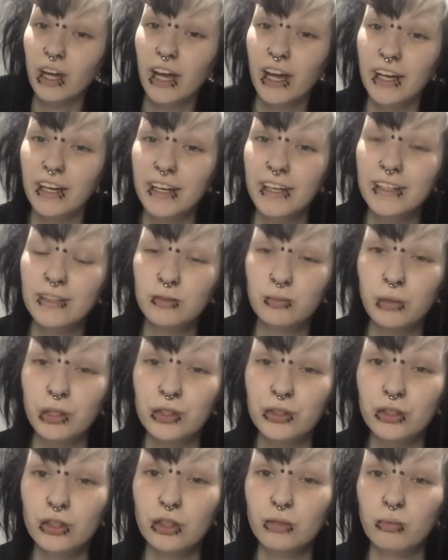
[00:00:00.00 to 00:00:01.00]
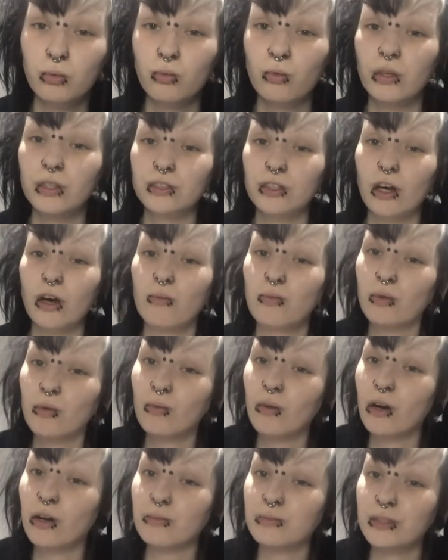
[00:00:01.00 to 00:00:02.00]
Gang, it's Bishop, what is up?
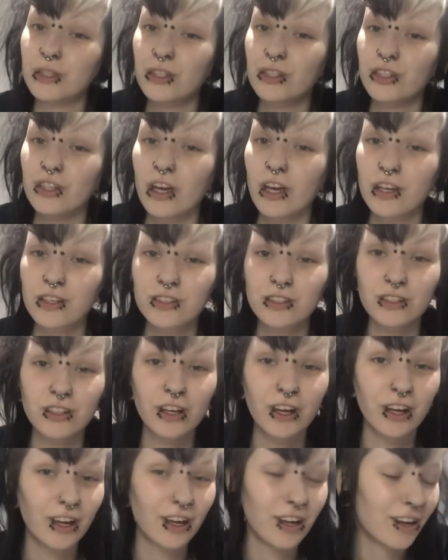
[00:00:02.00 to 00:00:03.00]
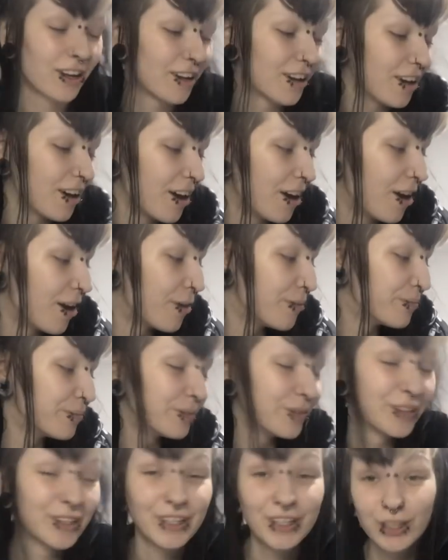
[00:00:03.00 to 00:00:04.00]
Welcome to the church.
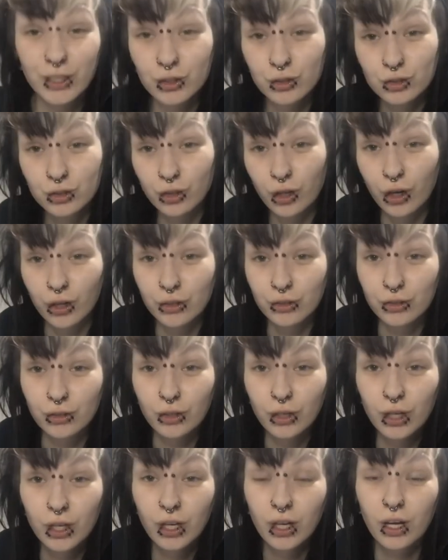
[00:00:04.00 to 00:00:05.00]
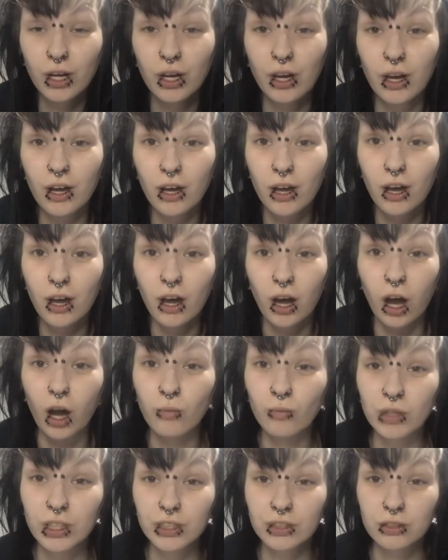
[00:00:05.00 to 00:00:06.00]
Um, so,
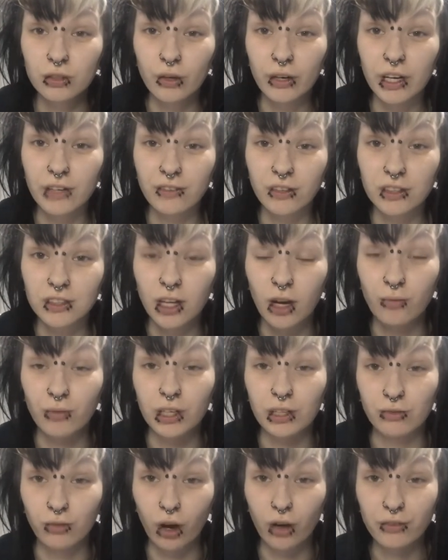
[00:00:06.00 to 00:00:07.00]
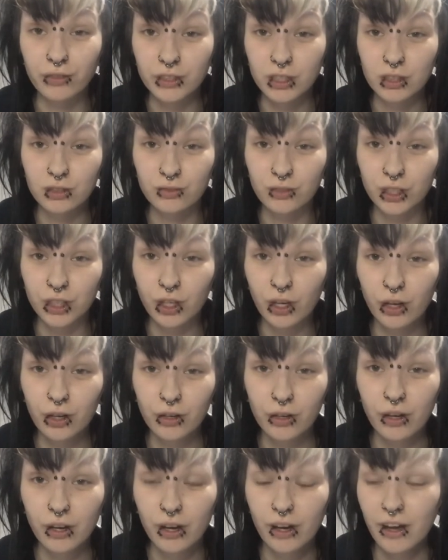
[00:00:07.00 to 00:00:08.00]
I'm really sorry if I sound really rough in this
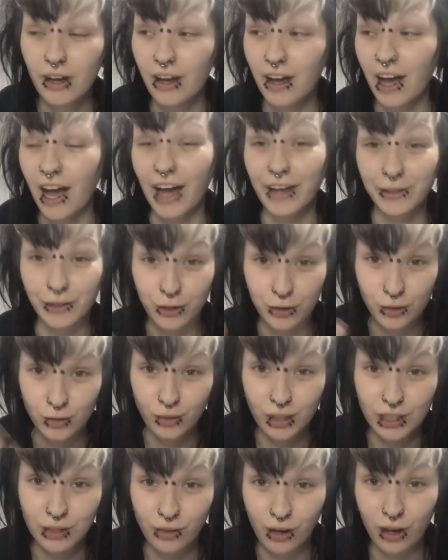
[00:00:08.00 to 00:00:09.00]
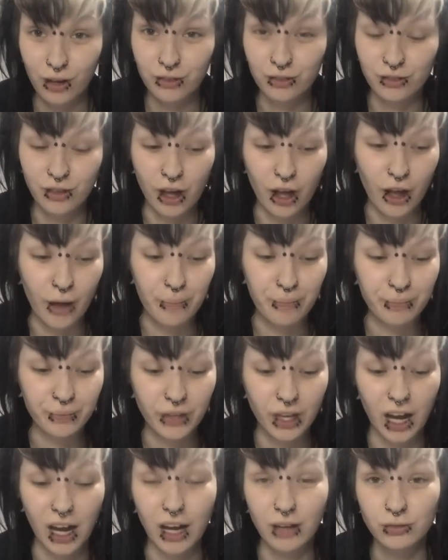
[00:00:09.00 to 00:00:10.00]
video and look really rough. Um,
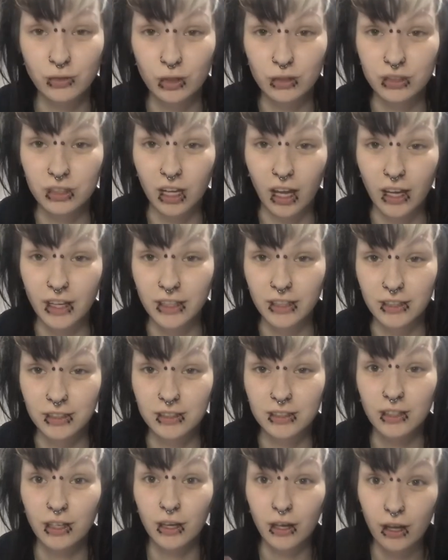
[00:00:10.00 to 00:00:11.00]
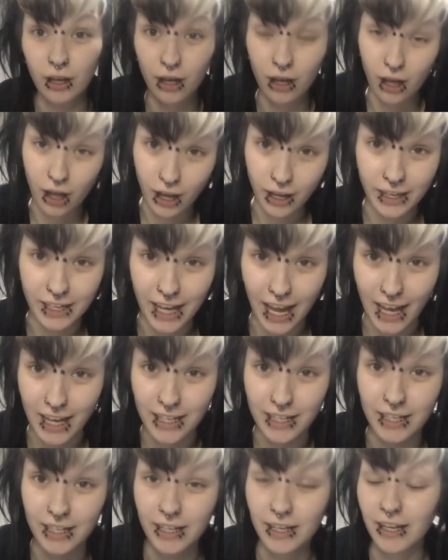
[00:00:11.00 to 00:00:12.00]
I have tonsillitis
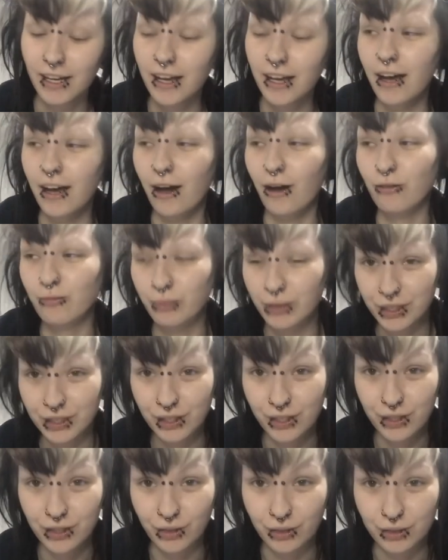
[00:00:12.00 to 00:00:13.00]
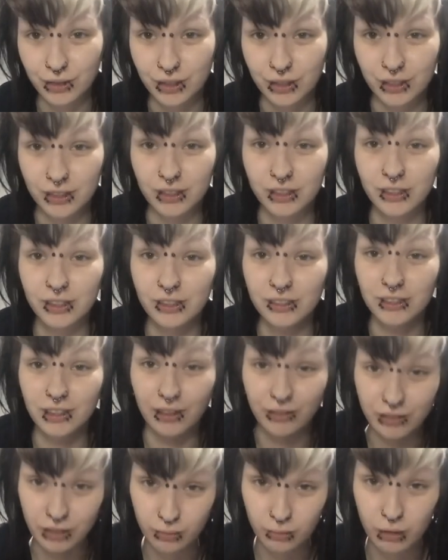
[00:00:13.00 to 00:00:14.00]
again. I've been to the doctors,
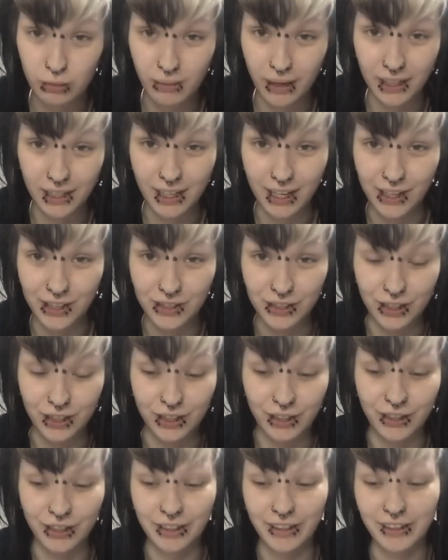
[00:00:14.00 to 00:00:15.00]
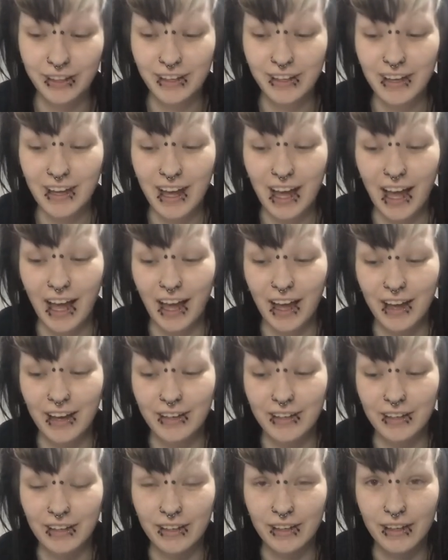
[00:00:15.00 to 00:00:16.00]
they've given me medication
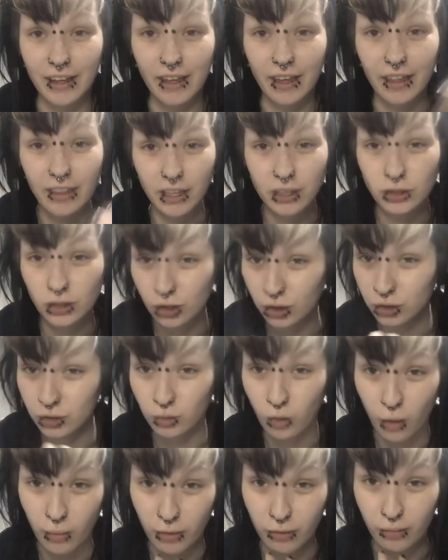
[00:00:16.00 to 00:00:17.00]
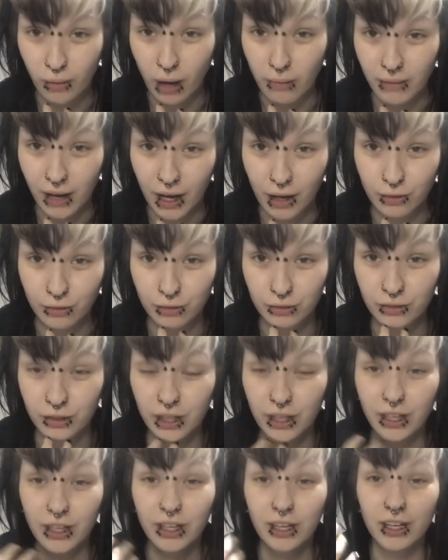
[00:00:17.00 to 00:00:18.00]
and they took a swab of my mouth
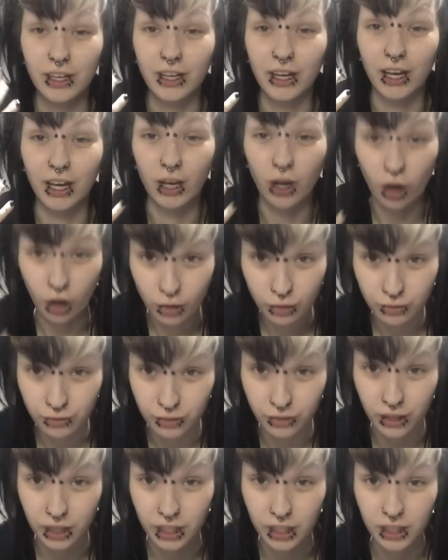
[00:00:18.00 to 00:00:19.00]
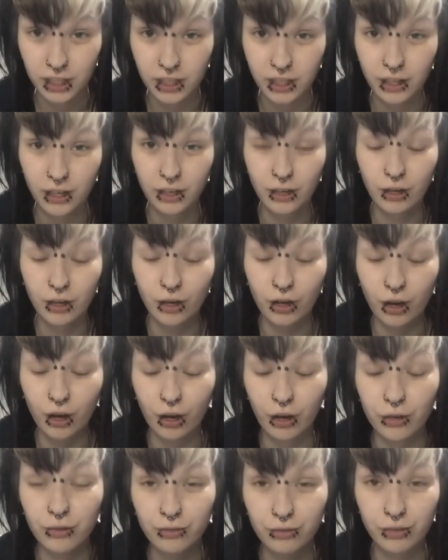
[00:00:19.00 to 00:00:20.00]
and hopefully,
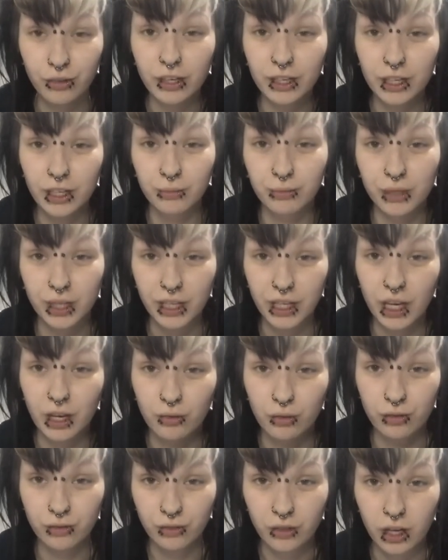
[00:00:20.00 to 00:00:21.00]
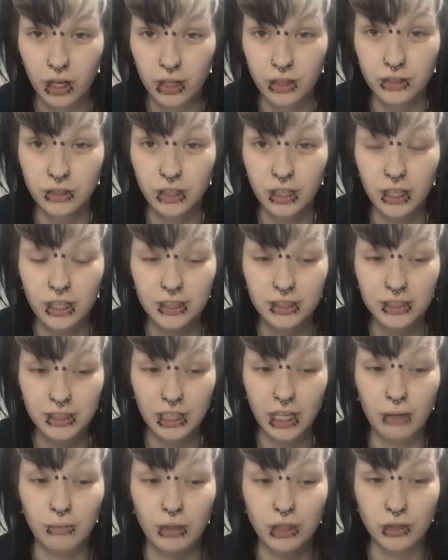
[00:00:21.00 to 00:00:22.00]
hopefully I'm gonna get referred to
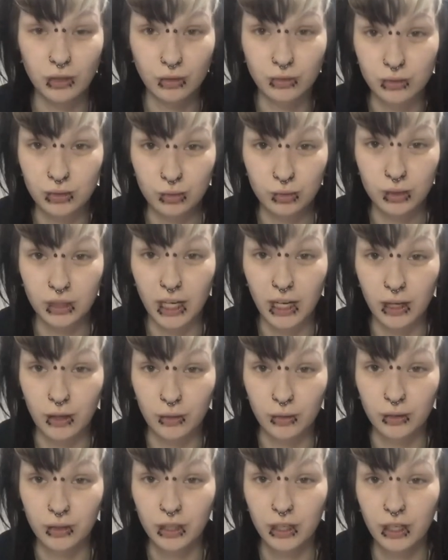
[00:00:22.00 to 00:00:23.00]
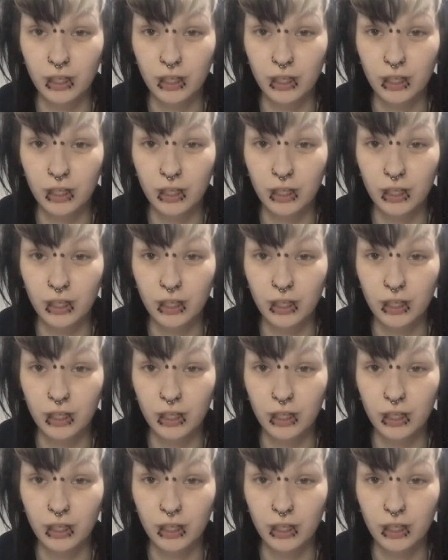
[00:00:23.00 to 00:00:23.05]
get my tonsils out.